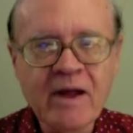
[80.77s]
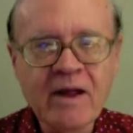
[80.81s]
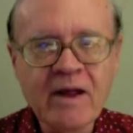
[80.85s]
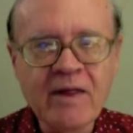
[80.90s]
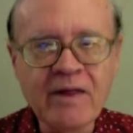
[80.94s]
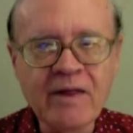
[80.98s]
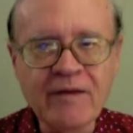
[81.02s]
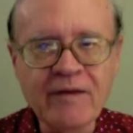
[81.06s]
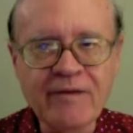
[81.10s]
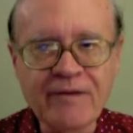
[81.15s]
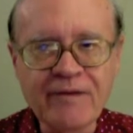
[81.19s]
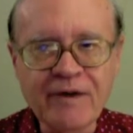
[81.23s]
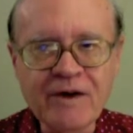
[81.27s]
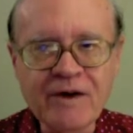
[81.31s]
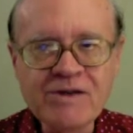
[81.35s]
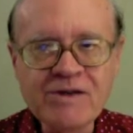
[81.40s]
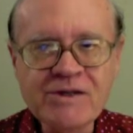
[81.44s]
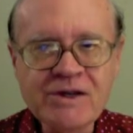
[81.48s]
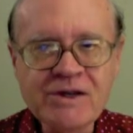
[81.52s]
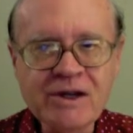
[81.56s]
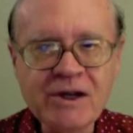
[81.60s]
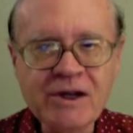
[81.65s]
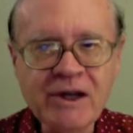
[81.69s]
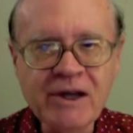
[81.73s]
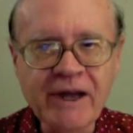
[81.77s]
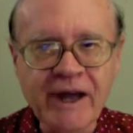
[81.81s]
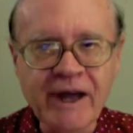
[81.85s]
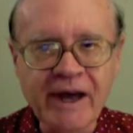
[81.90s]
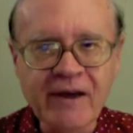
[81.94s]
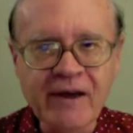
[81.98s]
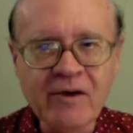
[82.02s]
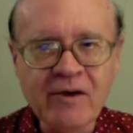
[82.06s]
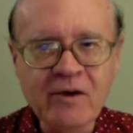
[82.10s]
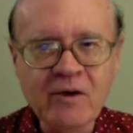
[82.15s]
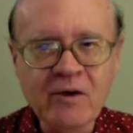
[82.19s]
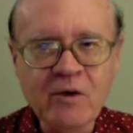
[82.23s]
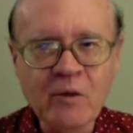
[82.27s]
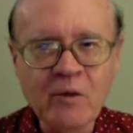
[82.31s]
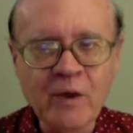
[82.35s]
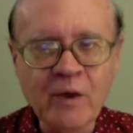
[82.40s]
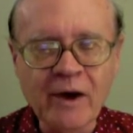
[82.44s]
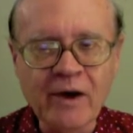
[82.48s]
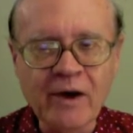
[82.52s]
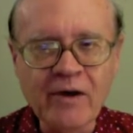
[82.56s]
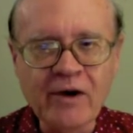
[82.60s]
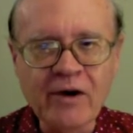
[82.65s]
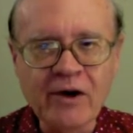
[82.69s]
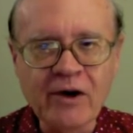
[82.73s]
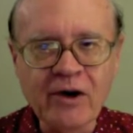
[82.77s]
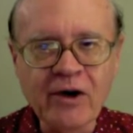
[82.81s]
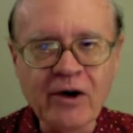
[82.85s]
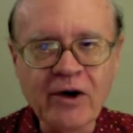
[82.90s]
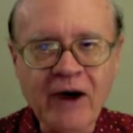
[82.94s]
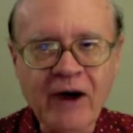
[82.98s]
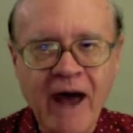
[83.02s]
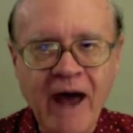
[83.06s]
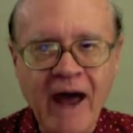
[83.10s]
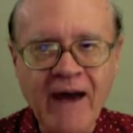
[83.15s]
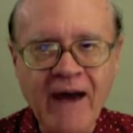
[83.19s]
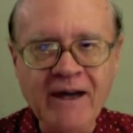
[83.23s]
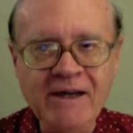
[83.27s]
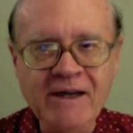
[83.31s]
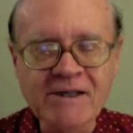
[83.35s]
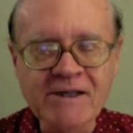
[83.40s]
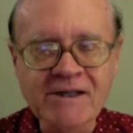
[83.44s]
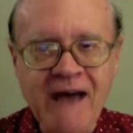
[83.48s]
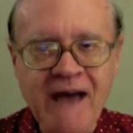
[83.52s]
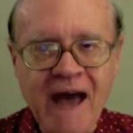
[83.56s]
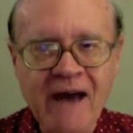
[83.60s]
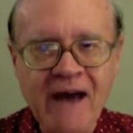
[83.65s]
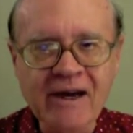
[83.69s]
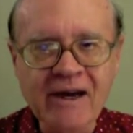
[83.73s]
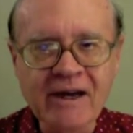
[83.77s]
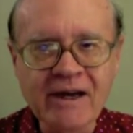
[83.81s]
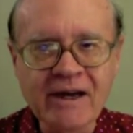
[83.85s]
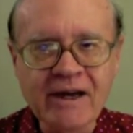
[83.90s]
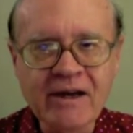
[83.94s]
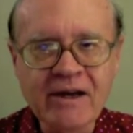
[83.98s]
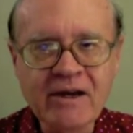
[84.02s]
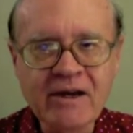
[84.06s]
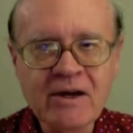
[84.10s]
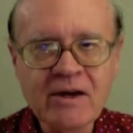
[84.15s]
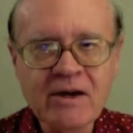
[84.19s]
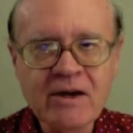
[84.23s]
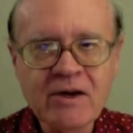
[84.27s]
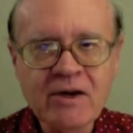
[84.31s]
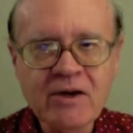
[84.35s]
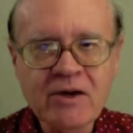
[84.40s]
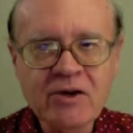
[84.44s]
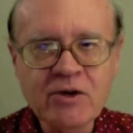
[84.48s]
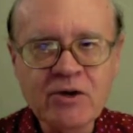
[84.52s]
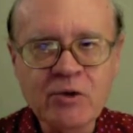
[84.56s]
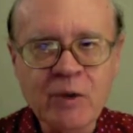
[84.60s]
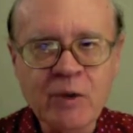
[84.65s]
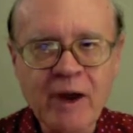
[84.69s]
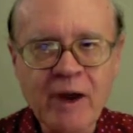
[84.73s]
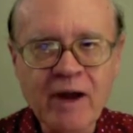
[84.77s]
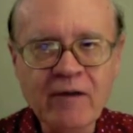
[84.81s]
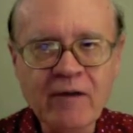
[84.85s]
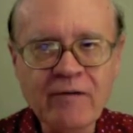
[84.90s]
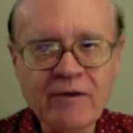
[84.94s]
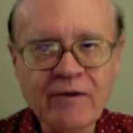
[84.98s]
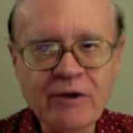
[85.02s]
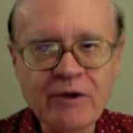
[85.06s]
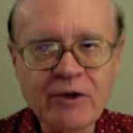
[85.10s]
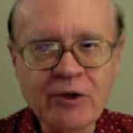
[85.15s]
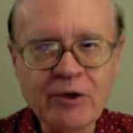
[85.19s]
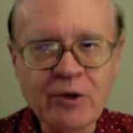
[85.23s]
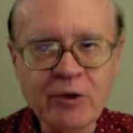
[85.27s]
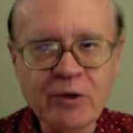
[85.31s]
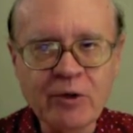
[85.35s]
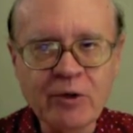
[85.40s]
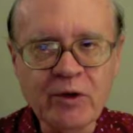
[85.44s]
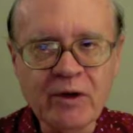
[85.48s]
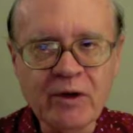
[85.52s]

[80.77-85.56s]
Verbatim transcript: The first click will occur at exactly 12 noon.